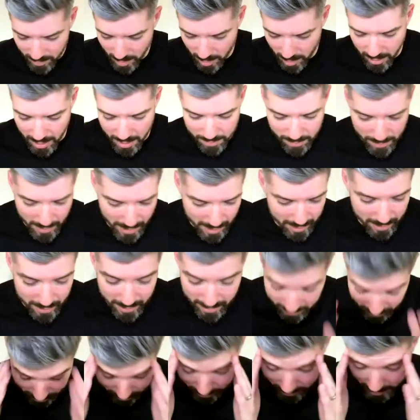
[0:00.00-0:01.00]
Okay. Like
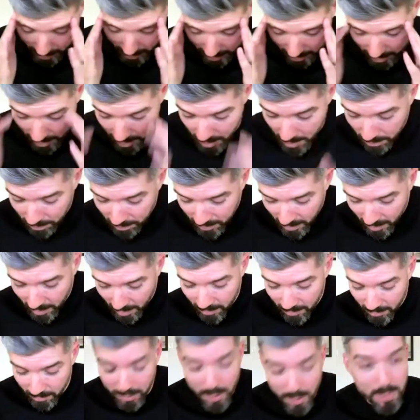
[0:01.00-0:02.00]

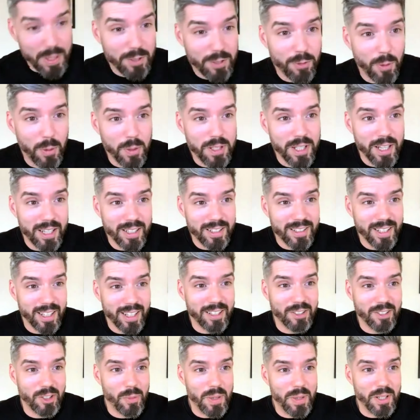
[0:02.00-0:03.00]
Philippians 4:6. I
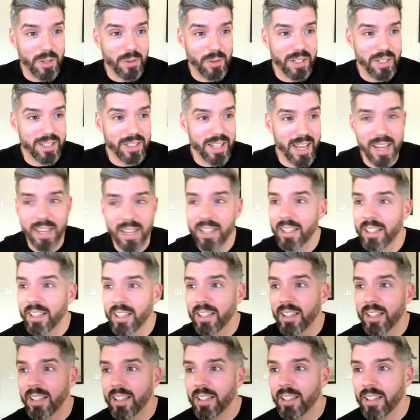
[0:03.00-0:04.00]
got so much I want to
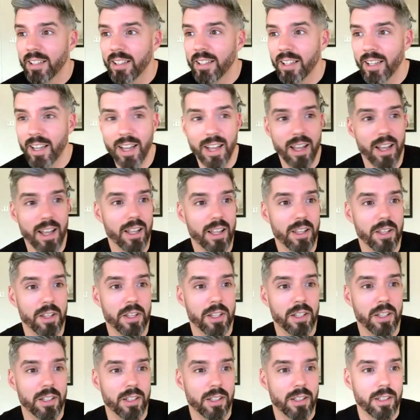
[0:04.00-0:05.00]
say.
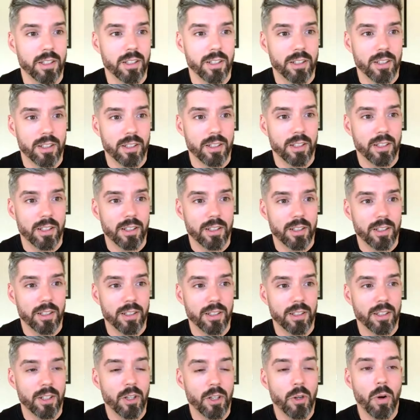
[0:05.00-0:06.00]

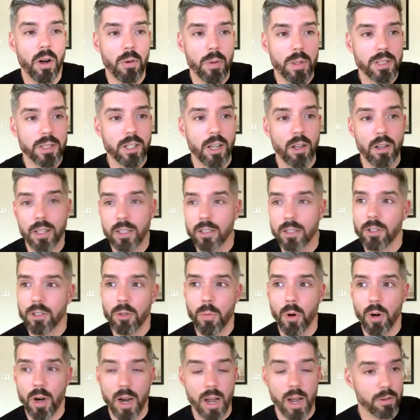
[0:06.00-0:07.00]
Who all wants to go like
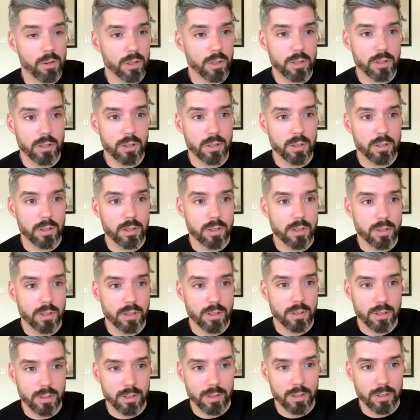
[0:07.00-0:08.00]
2 more hours?
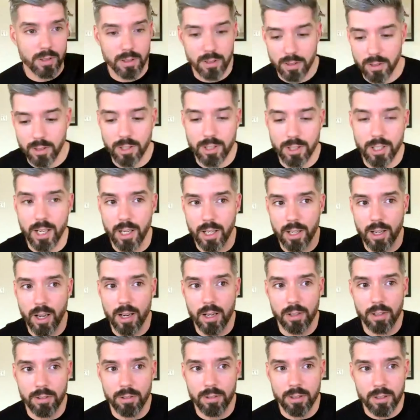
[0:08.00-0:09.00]
Just kidding,
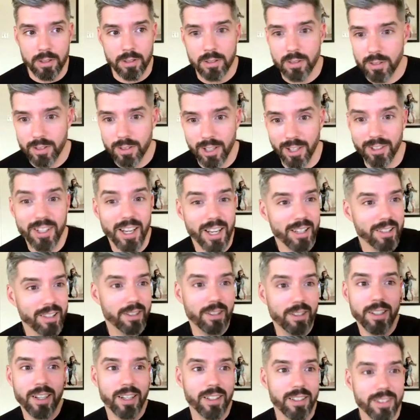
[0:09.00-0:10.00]
kind of. Okay.
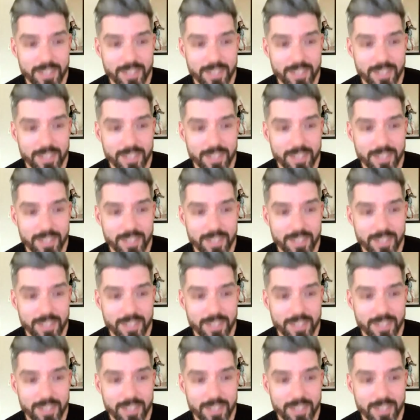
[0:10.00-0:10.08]
All right.